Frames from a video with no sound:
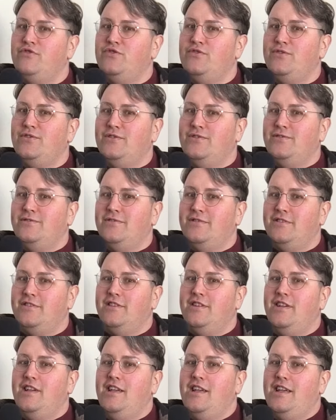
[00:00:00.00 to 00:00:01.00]
True.
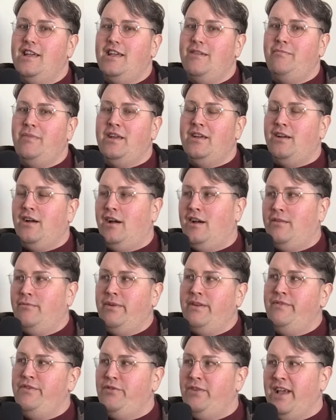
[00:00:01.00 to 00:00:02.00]
God,
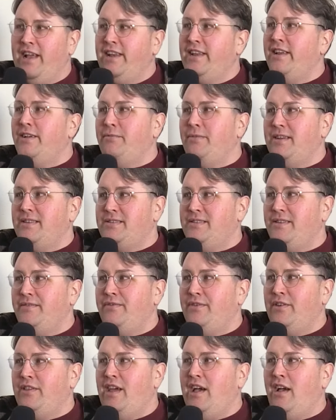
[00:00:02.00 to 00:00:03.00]
what if you can get arrested
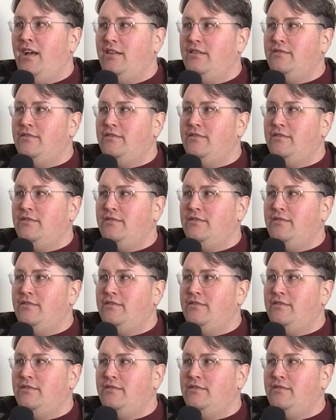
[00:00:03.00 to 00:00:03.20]
for that?